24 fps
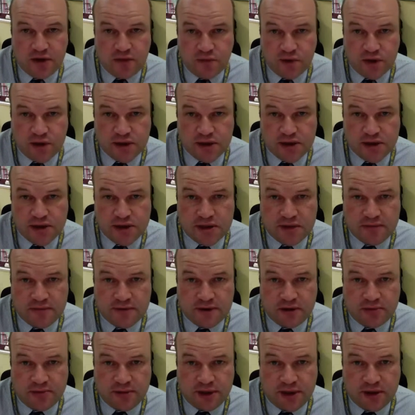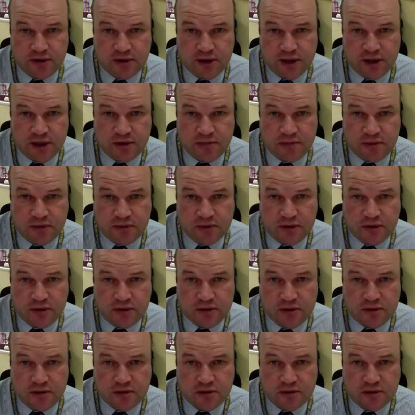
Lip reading: the Filipino airport,